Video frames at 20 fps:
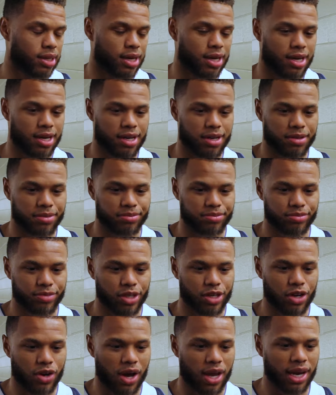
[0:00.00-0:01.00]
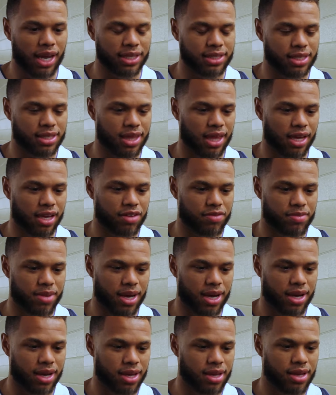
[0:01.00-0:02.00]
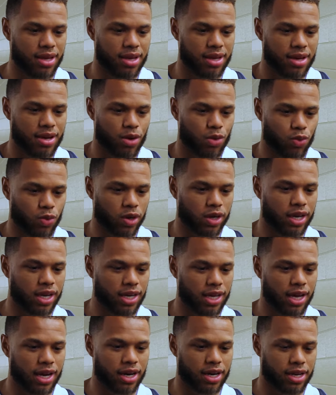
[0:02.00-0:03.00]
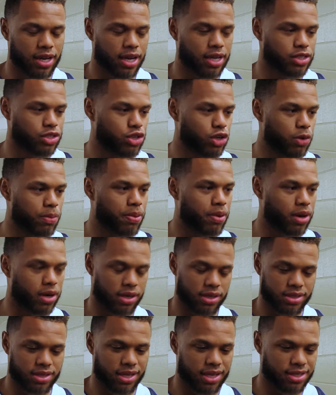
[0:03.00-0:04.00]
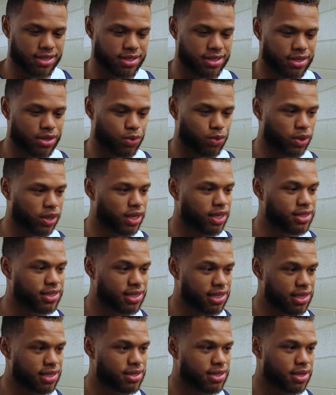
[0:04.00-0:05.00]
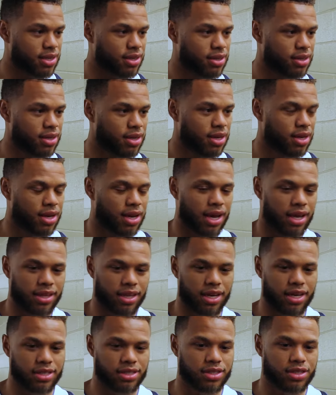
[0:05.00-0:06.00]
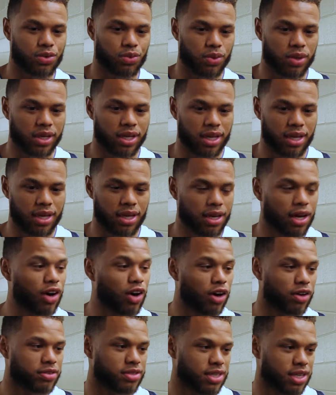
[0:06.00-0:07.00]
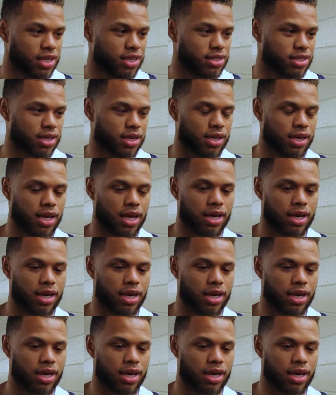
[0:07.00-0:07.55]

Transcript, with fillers: Um, you know, I like to think of my rookie year in two parts. It's the rookie season and then it's the rookie offseason.